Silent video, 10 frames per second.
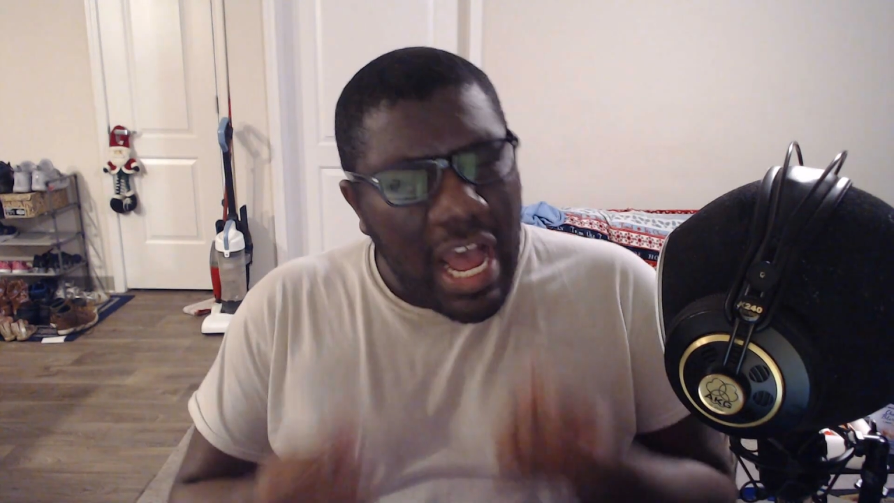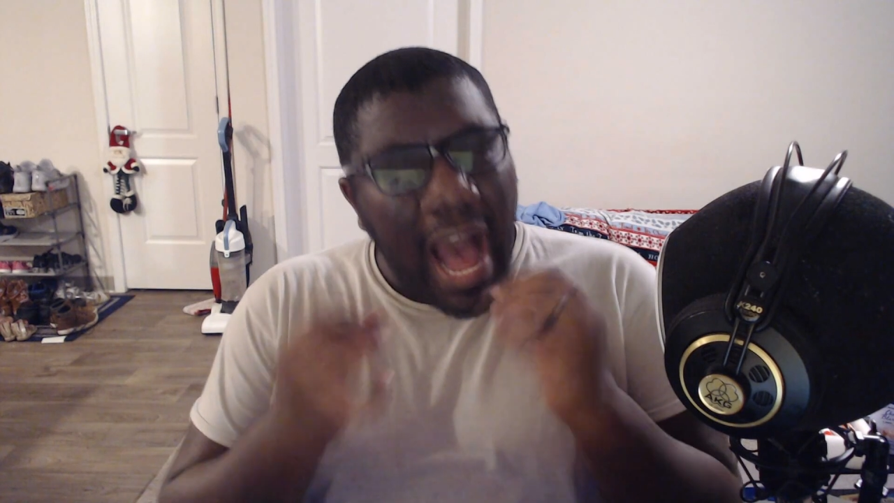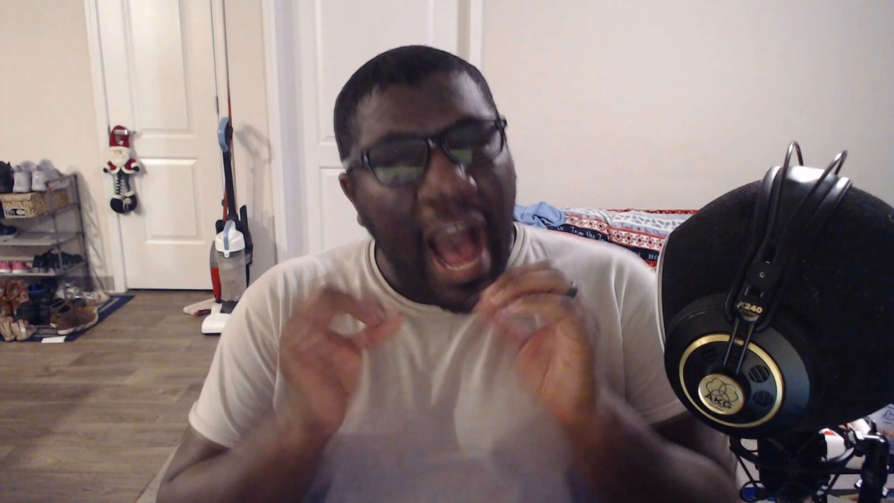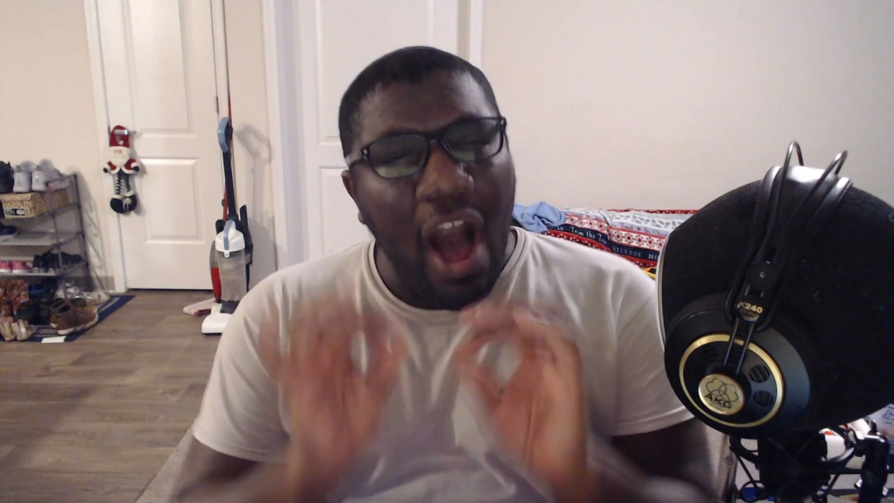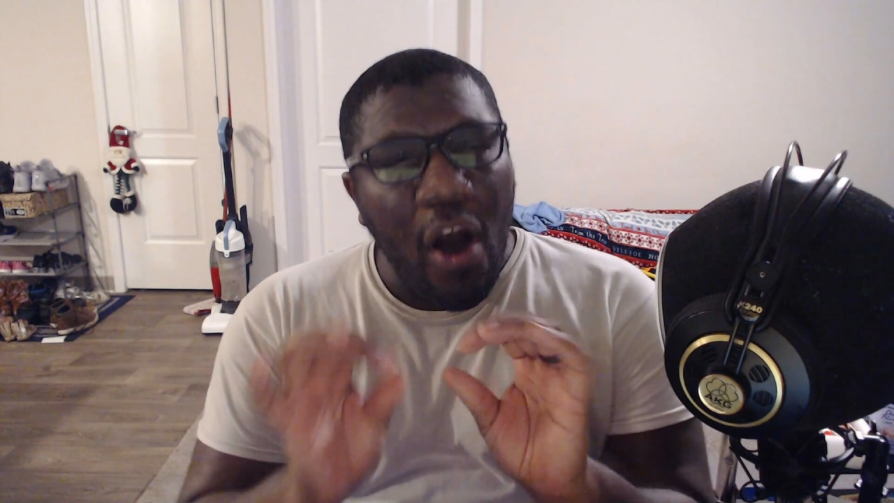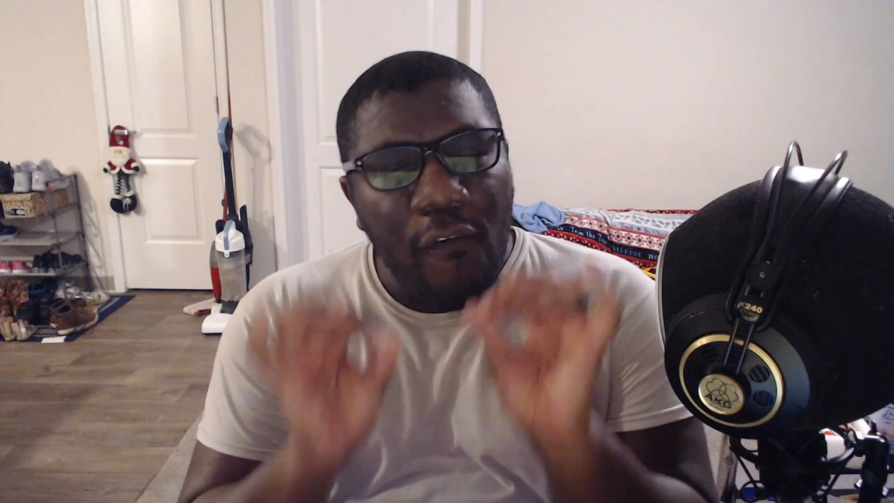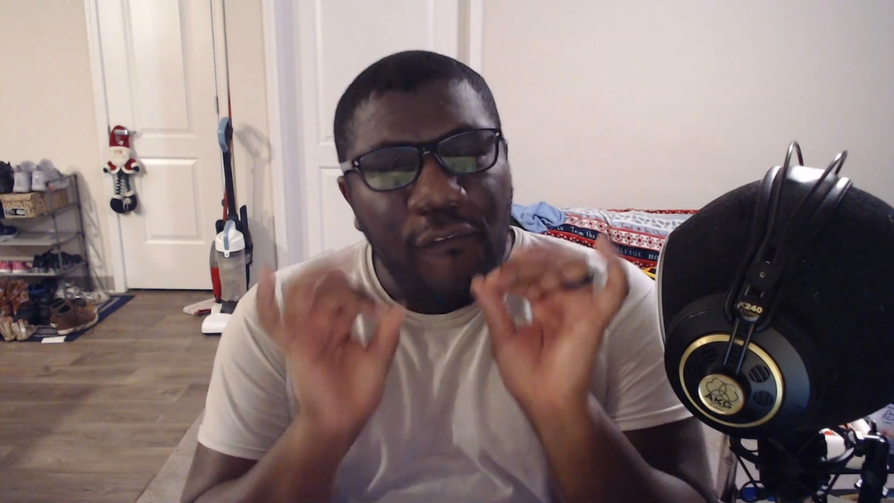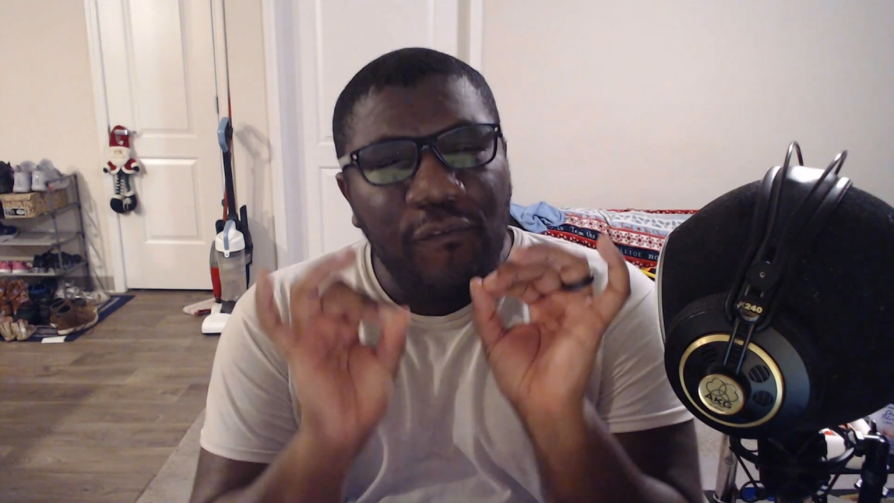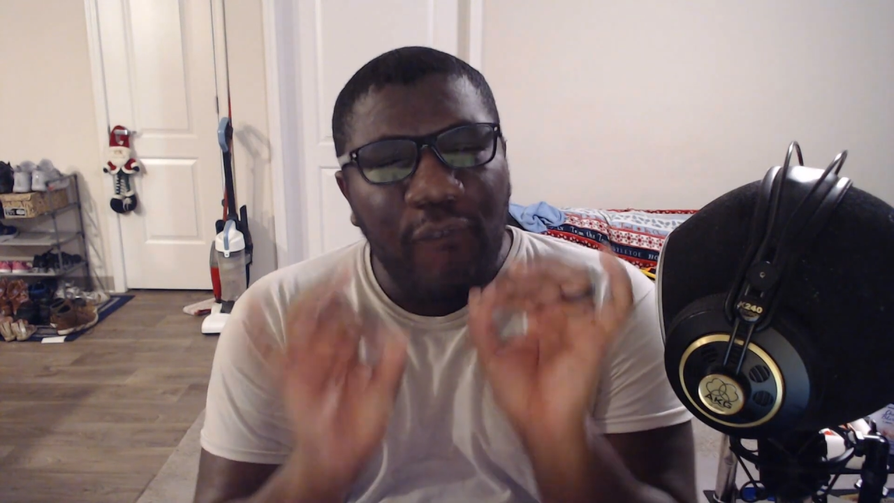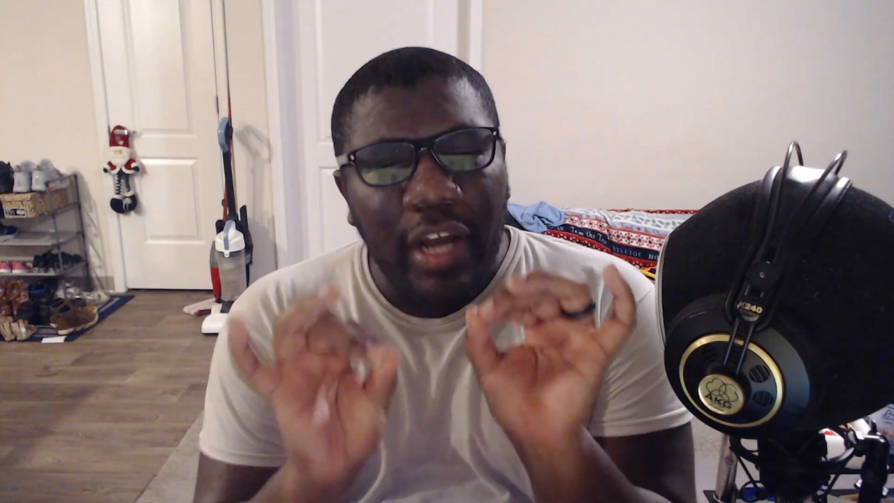how
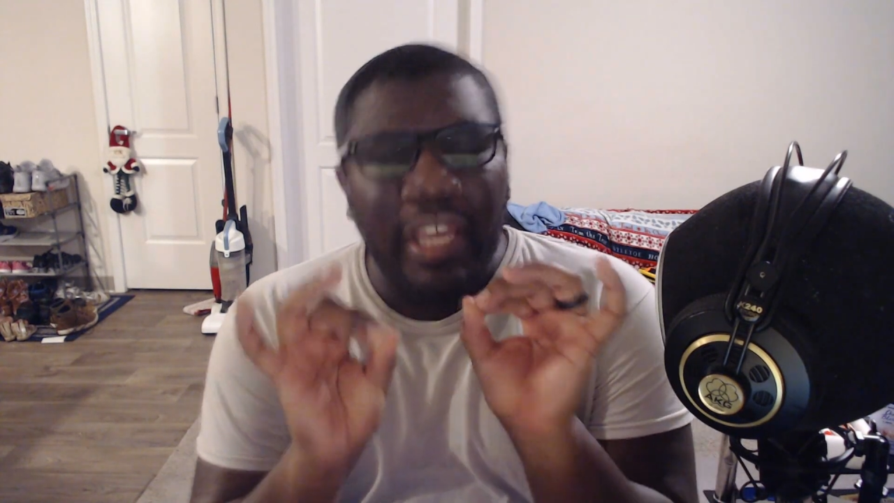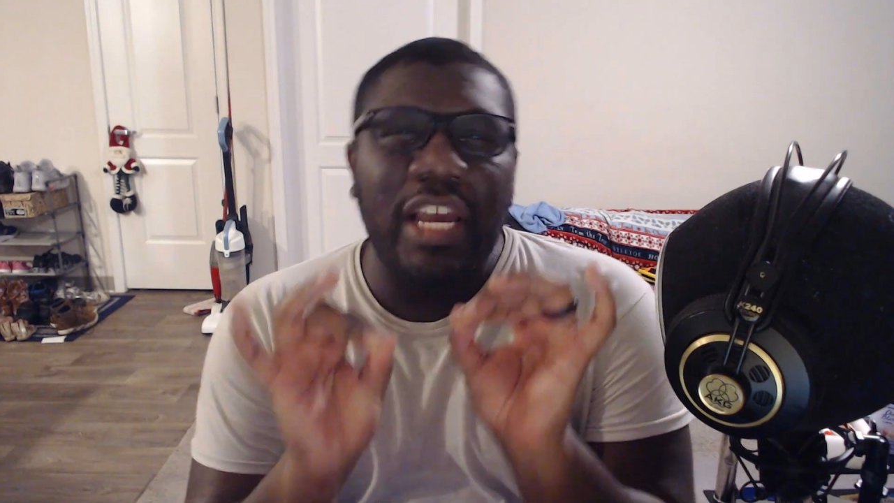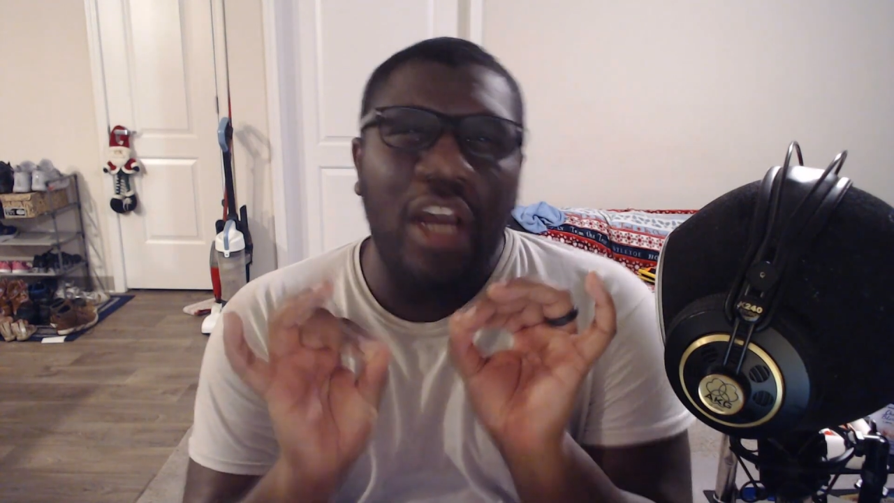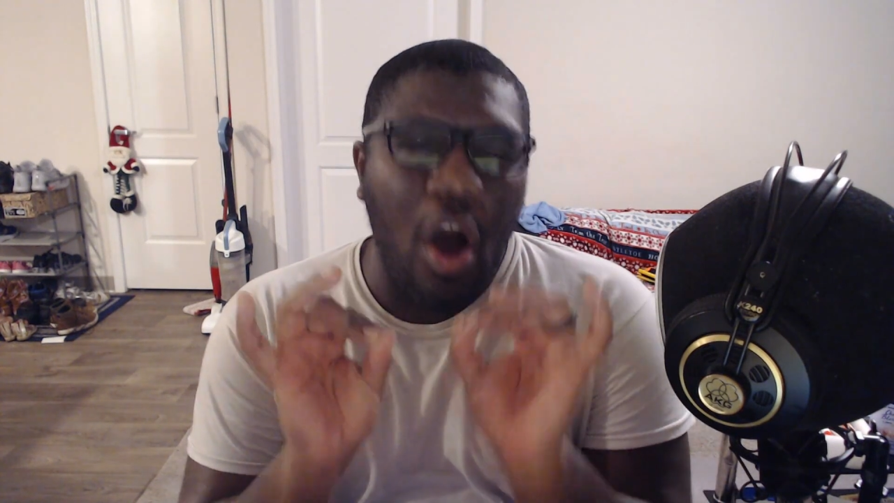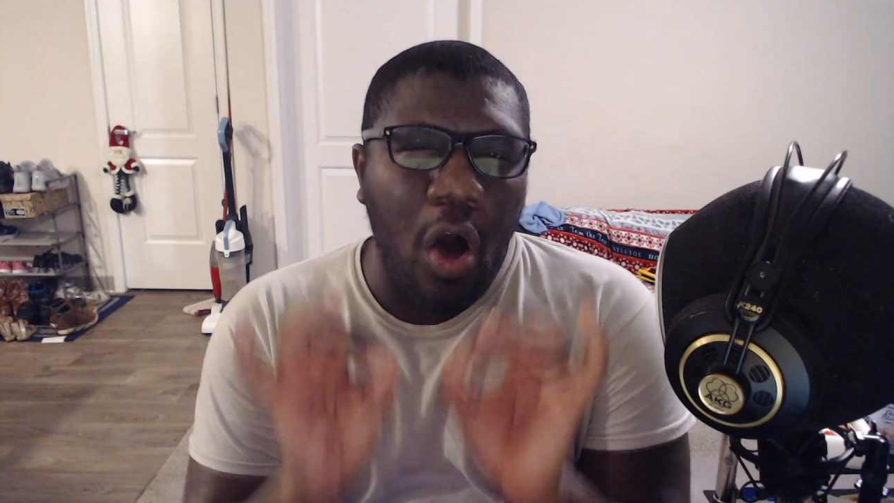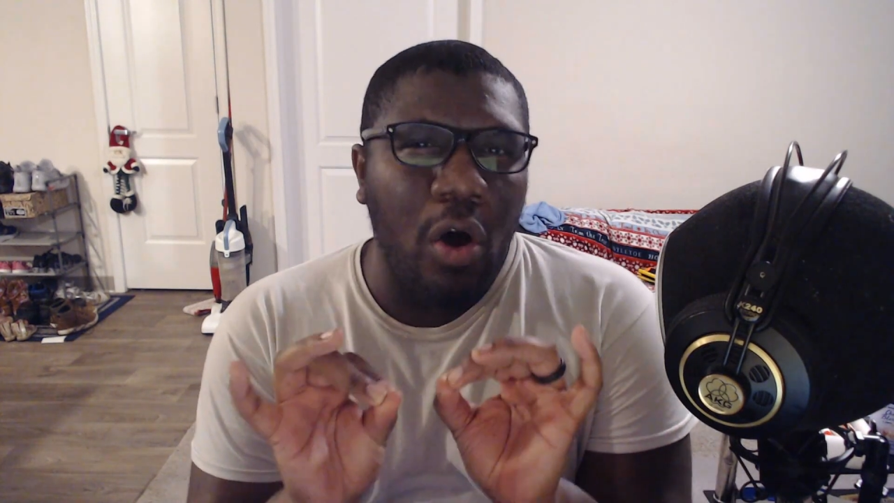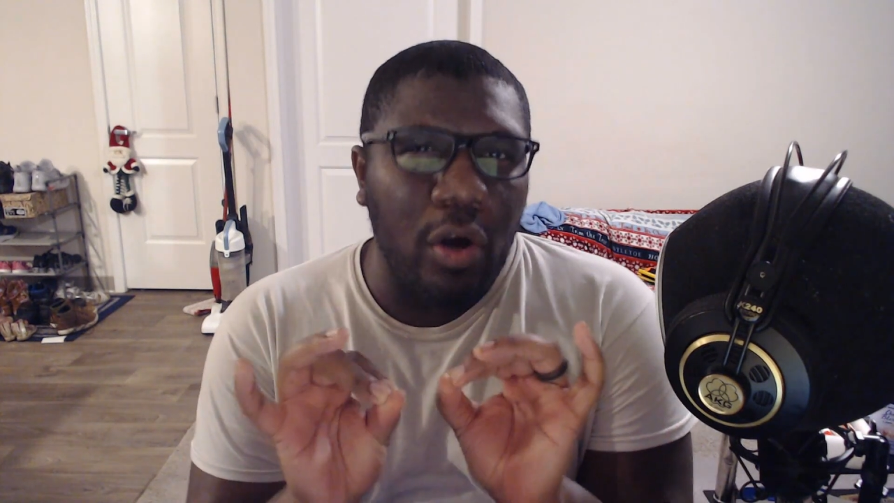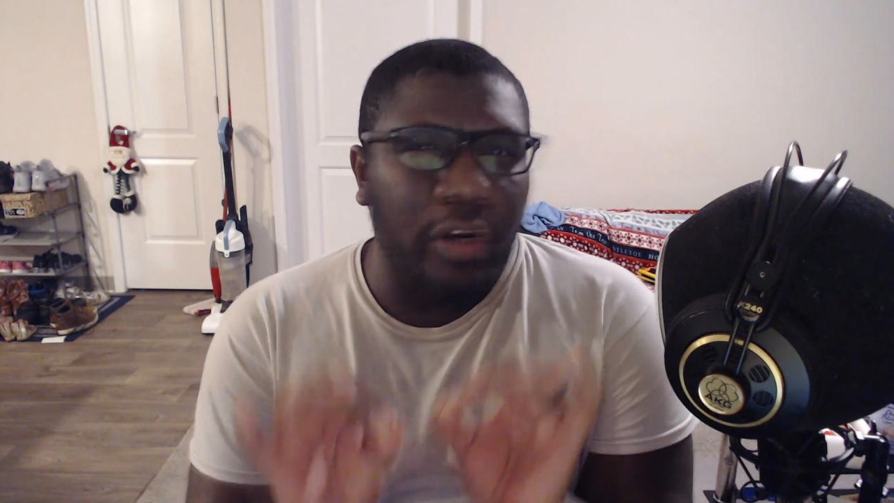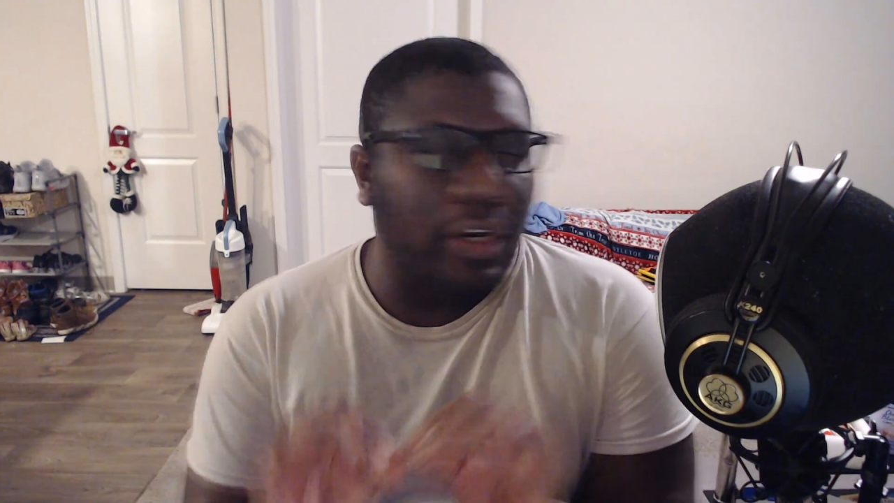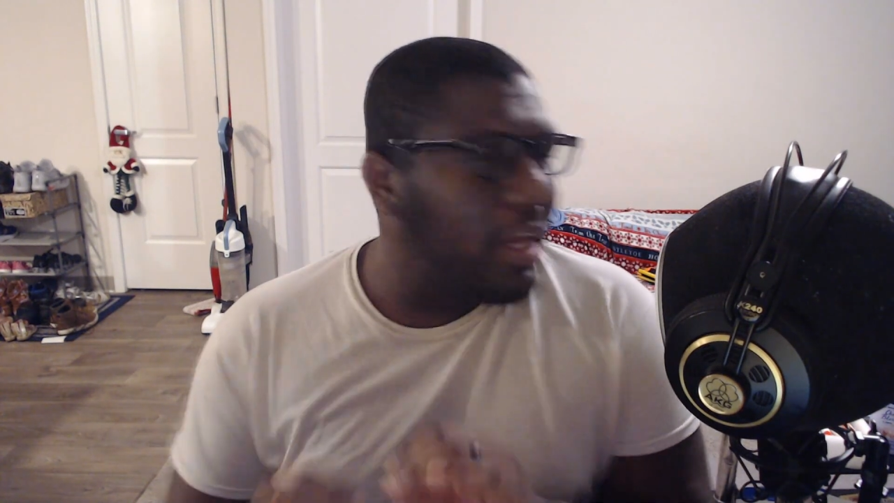fucking hard